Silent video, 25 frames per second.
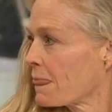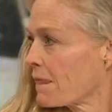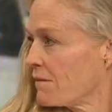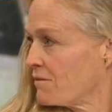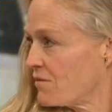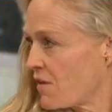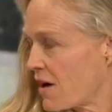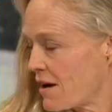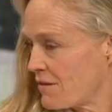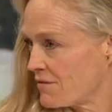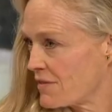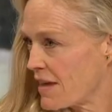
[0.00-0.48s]

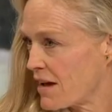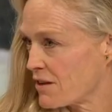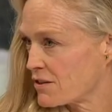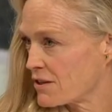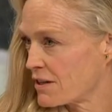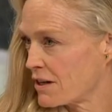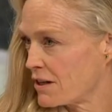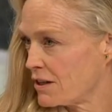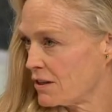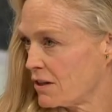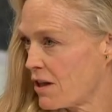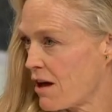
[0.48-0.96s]

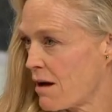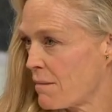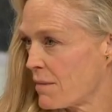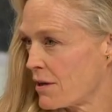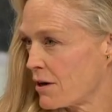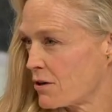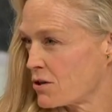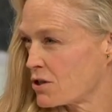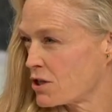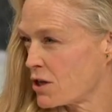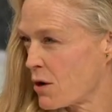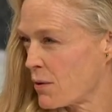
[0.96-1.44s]
5,000
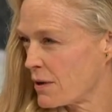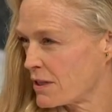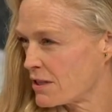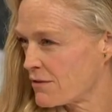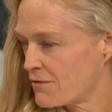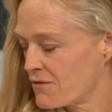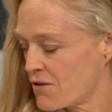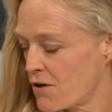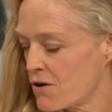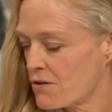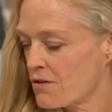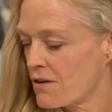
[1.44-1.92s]
kilometers. So it's
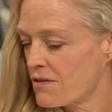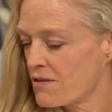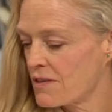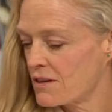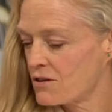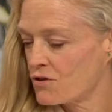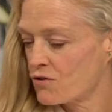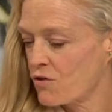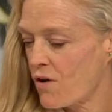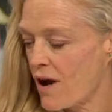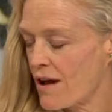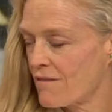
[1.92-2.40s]
further
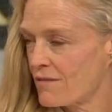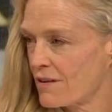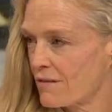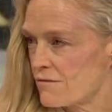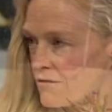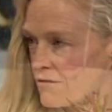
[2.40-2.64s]
than driving